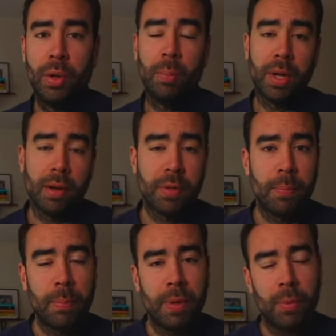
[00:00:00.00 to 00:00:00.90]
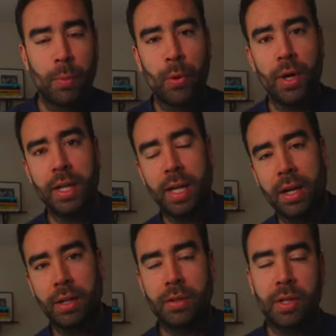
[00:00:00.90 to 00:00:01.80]
But after mapping more than
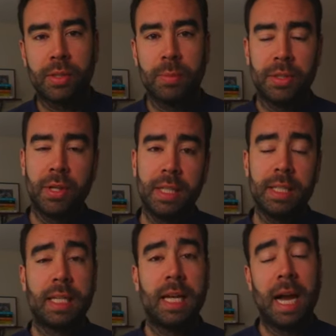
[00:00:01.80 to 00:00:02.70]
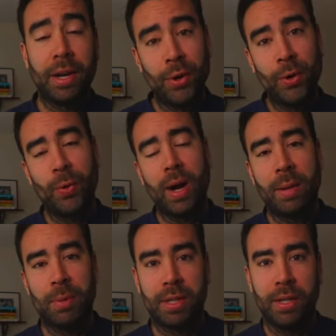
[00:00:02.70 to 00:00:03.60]
100 customer journeys, I know
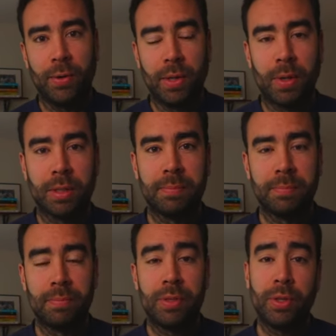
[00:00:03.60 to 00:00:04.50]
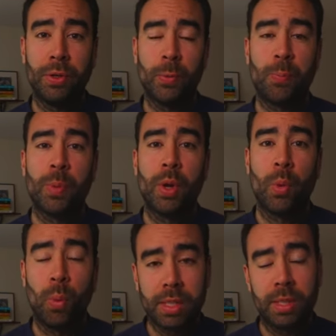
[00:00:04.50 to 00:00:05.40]
I'm not the only one. So,
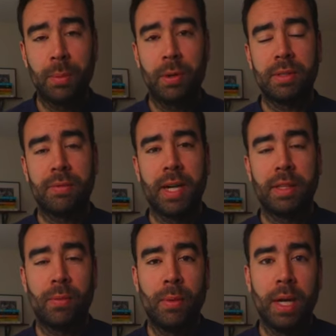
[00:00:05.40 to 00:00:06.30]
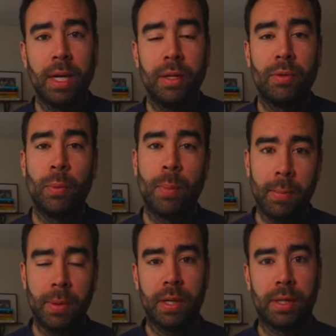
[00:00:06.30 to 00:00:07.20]
what's the most effective way to
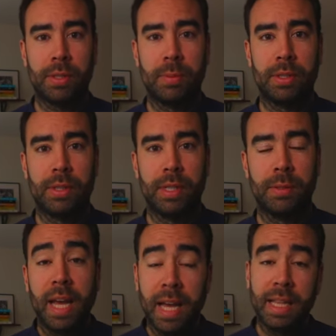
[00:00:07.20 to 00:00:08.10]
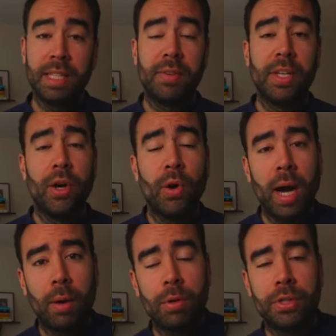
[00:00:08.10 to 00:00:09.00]
map a customer journey? In this video,
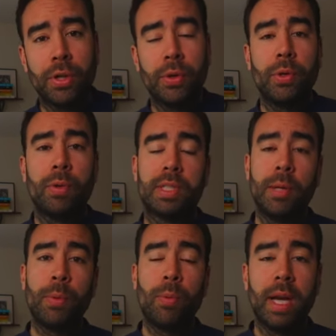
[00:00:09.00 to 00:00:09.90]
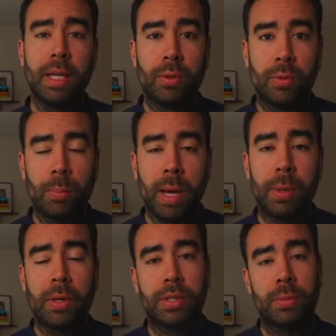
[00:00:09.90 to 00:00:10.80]
I will show you a simple way to map a
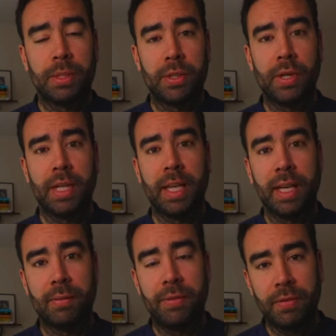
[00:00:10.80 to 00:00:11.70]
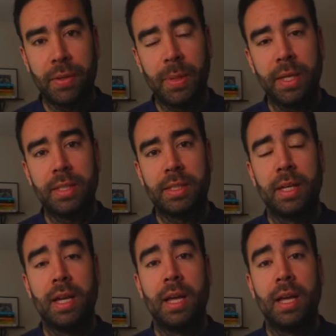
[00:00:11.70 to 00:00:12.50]
customer journey in 15 minutes